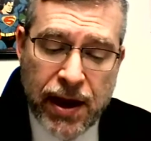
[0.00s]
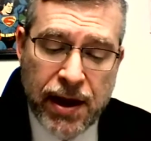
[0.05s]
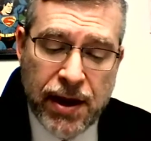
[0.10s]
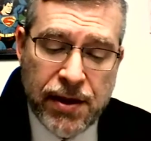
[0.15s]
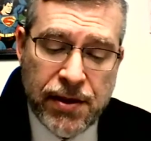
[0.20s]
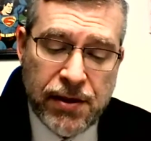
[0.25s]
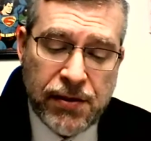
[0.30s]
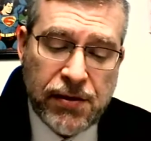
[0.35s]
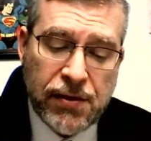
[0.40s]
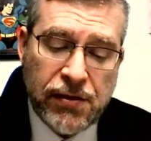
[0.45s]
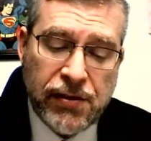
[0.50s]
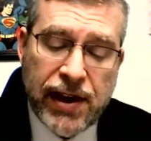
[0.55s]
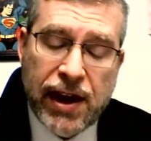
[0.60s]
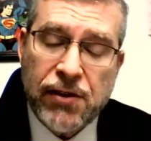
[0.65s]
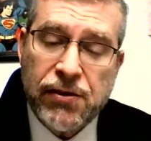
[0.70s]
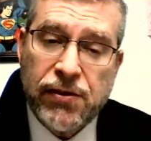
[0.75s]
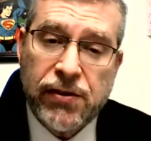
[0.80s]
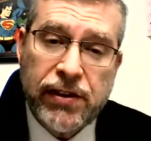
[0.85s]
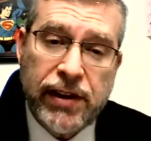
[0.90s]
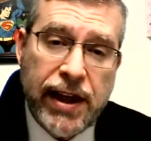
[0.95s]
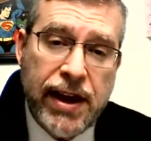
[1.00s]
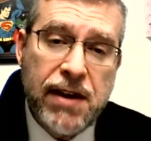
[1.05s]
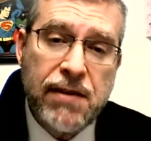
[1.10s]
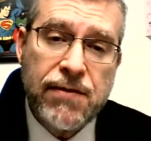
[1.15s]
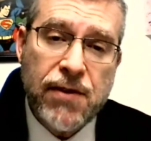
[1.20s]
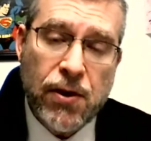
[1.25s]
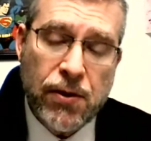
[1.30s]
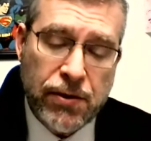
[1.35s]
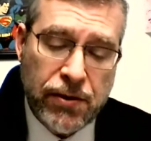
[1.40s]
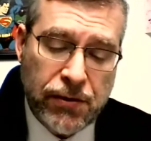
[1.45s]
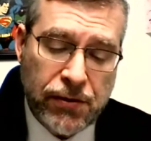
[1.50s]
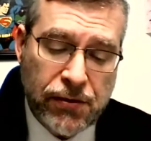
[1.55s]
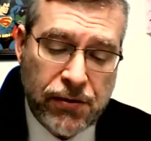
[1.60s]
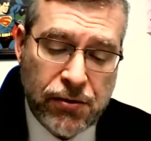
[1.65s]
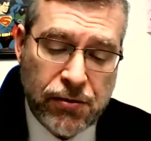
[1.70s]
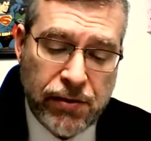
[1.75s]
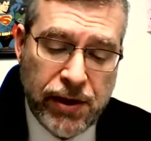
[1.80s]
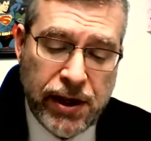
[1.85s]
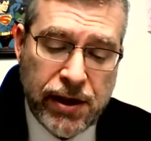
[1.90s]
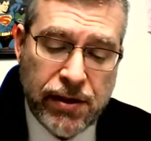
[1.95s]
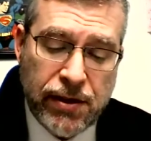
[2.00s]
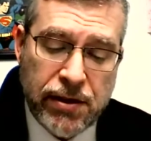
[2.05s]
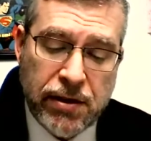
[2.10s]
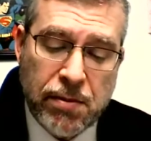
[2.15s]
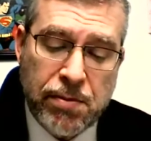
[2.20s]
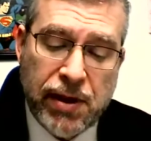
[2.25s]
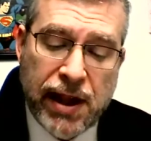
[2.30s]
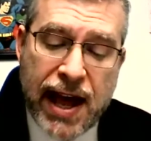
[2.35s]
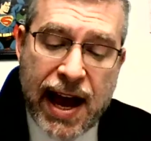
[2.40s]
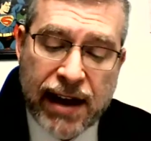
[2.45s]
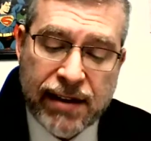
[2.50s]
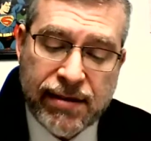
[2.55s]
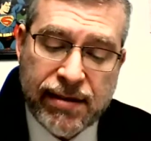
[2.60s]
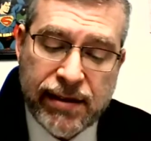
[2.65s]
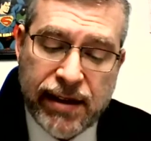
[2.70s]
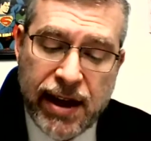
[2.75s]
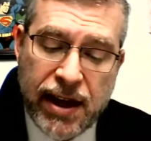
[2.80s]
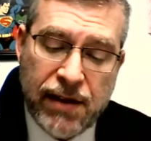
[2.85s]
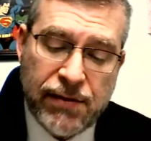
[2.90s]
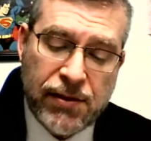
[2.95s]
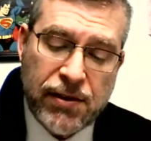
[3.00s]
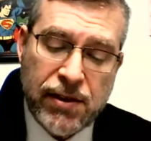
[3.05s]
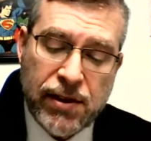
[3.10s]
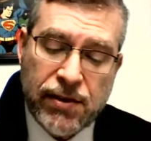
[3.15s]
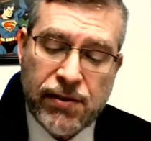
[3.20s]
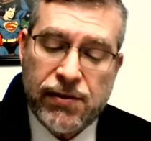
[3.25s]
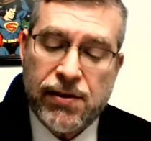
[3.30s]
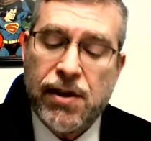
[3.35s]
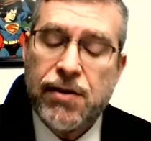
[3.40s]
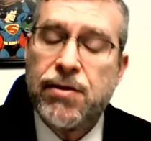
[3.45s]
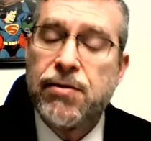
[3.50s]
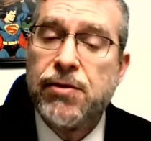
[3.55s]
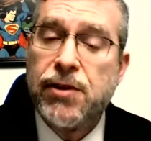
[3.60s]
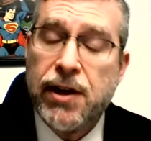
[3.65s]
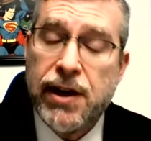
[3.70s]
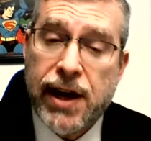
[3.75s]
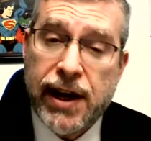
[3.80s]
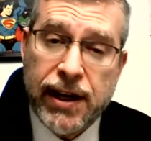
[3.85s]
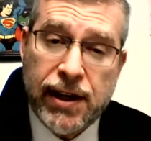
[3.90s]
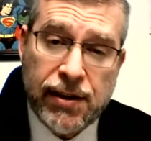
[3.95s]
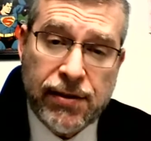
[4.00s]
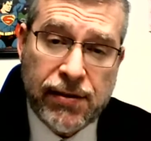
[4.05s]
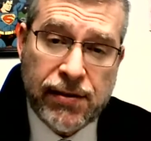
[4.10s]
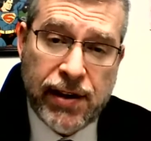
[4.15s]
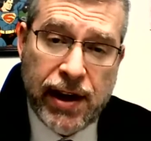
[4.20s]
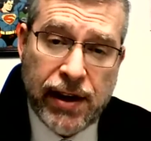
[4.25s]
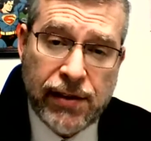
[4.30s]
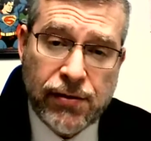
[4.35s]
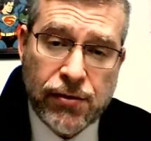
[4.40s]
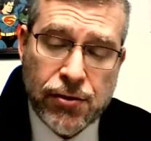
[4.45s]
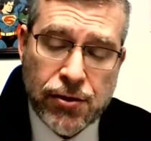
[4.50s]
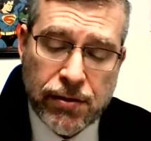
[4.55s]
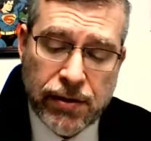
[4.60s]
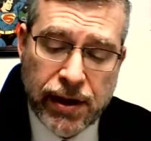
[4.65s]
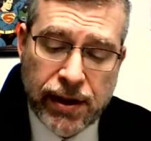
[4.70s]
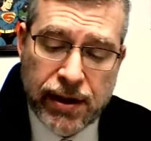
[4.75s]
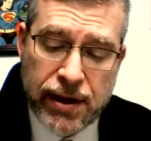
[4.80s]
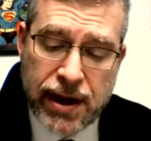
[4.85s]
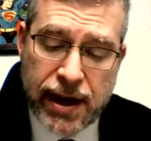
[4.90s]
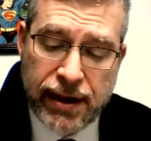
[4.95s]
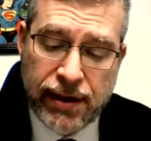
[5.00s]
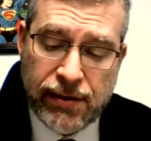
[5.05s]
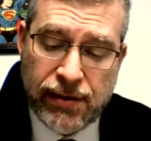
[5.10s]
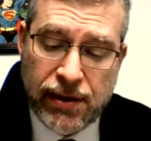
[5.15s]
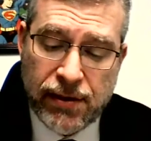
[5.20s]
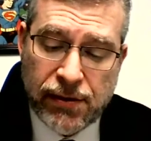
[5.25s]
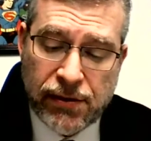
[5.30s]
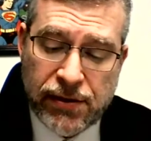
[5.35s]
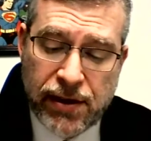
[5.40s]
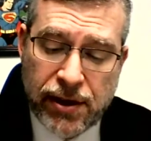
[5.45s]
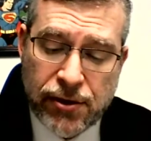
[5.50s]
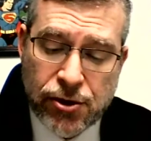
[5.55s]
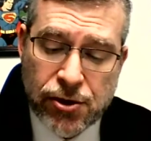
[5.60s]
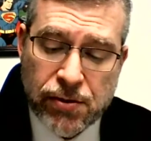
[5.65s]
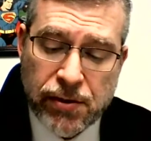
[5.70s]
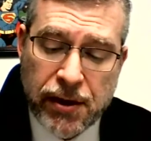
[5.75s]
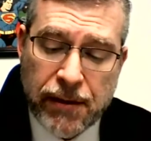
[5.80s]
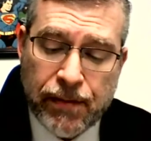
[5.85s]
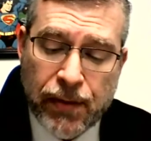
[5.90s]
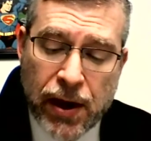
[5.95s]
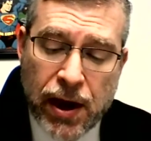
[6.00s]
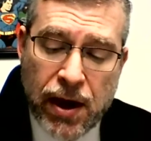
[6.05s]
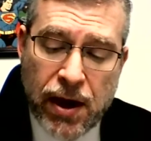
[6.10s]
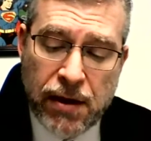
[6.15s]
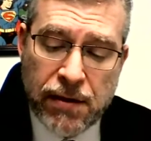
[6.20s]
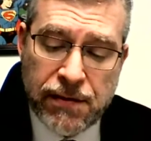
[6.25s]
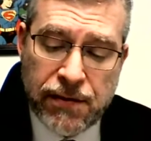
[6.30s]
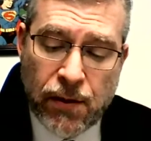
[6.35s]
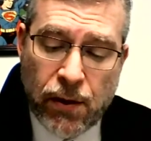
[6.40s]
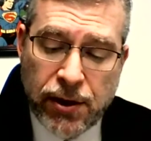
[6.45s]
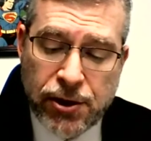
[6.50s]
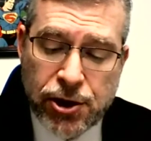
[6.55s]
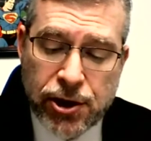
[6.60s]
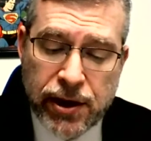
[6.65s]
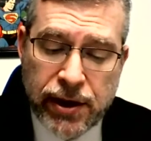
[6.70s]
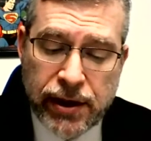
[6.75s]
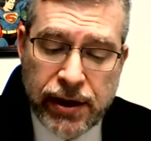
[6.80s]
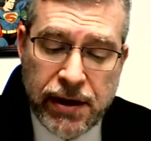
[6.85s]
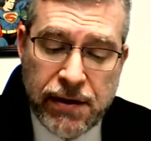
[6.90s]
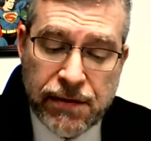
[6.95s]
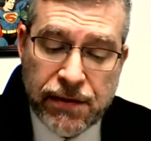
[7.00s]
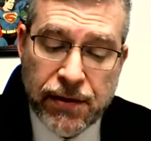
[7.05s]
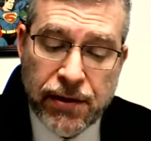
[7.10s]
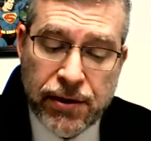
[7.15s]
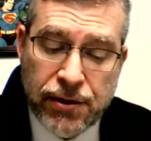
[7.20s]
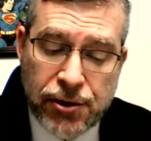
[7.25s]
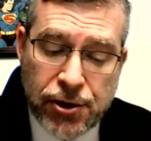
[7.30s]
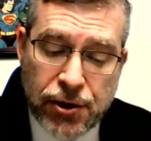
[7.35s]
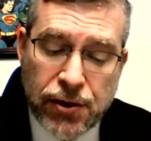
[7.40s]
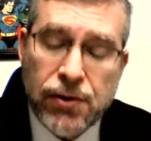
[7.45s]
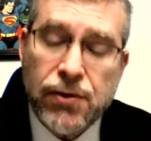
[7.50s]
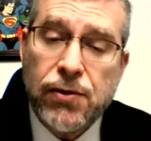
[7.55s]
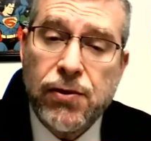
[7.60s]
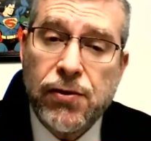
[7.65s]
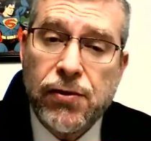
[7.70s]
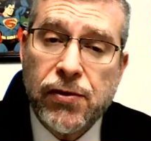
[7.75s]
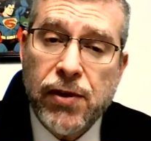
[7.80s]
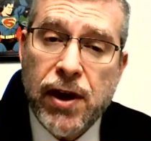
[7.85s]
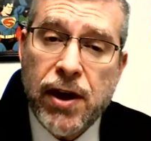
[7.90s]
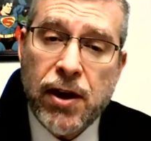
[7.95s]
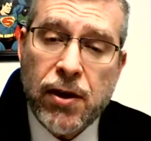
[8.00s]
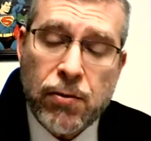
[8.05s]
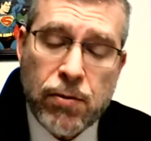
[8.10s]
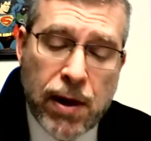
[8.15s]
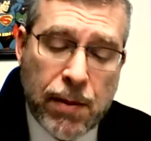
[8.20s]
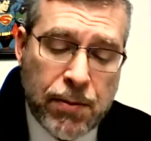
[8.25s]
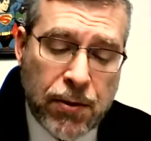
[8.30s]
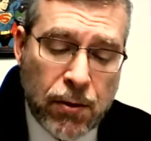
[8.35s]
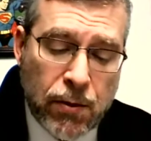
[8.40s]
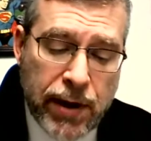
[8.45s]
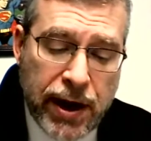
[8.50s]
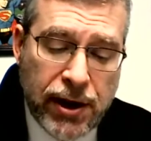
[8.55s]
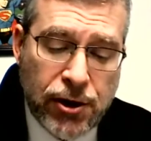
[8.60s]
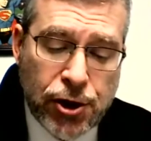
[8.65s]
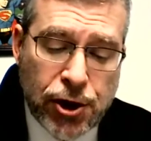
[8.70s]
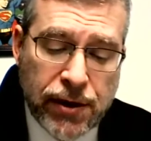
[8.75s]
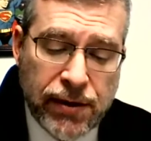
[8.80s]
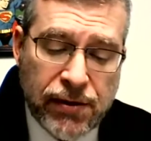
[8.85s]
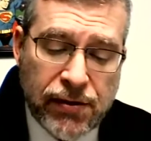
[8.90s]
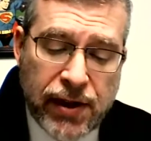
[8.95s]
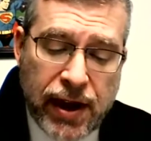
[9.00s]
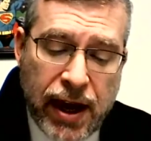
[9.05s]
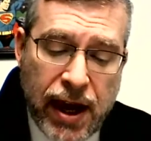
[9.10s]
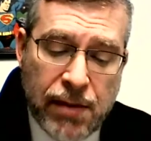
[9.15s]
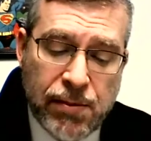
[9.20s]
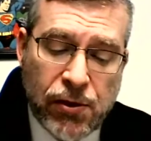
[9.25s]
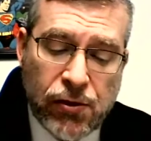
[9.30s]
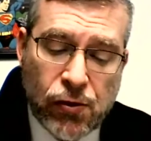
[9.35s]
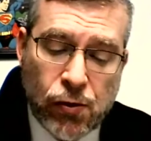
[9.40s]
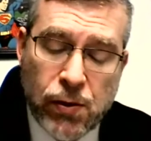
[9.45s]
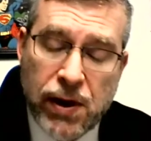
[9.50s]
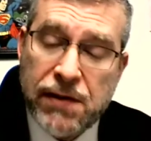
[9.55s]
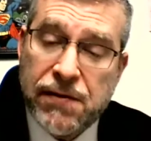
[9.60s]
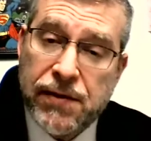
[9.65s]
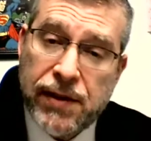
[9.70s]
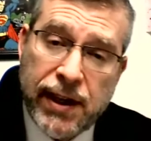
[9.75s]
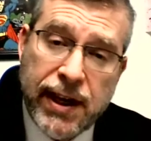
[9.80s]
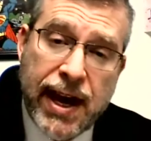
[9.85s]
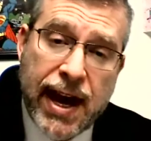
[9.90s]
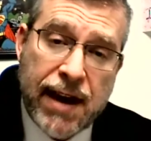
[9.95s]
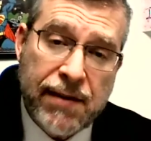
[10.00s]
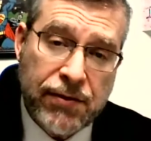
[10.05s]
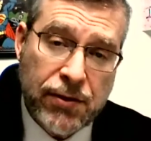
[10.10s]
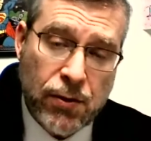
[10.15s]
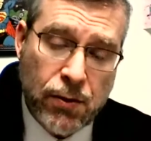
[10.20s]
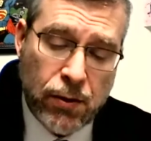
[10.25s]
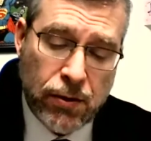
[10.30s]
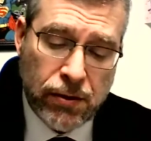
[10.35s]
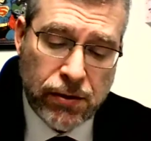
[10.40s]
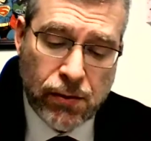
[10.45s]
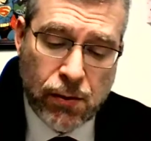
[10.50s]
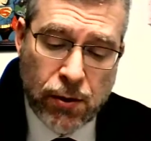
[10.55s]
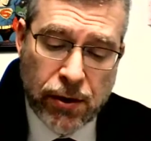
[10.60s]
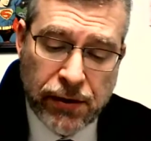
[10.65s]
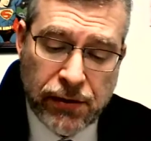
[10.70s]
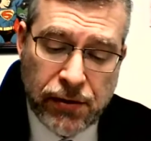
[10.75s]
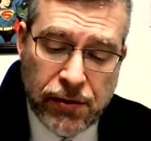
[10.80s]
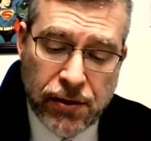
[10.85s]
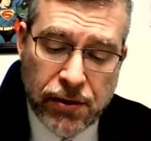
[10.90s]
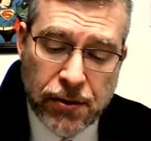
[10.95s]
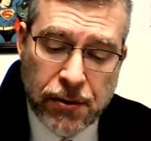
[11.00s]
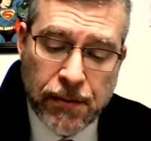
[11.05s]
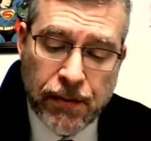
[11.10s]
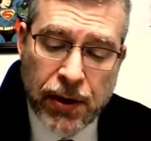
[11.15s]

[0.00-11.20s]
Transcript: This is how slave owners treated their black slaves in the southern United States during the 19th century. Fortunately for the Jews, reparations came swiftly after World War II.